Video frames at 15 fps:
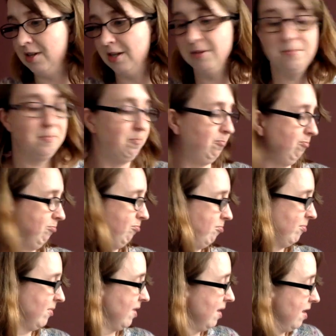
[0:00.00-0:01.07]
that.
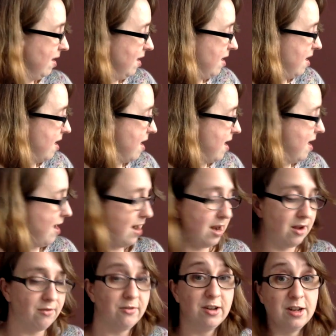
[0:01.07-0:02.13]
I
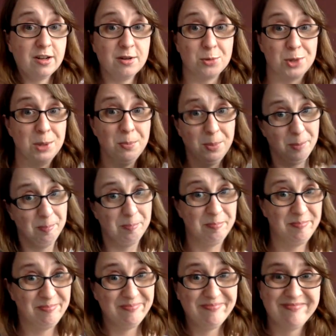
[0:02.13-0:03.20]
have another whip.
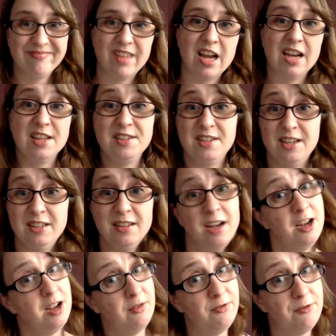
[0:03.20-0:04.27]
I said
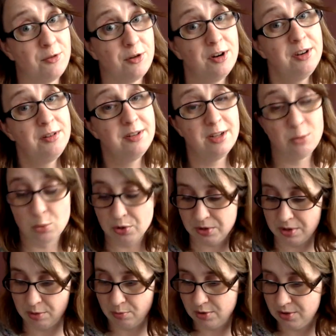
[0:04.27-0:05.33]
I have four. That
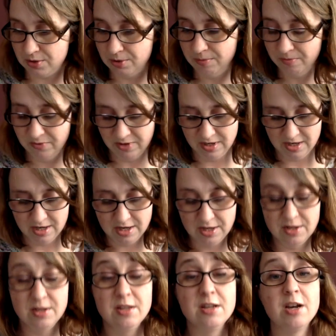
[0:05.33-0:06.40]
was number two.
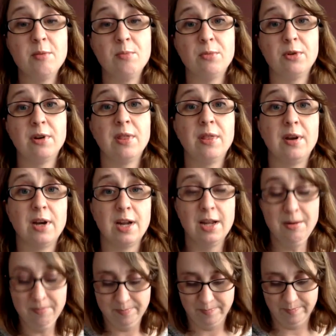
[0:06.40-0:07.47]
Number
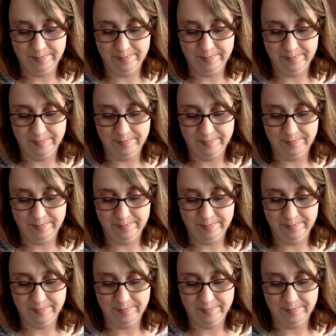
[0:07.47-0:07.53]
three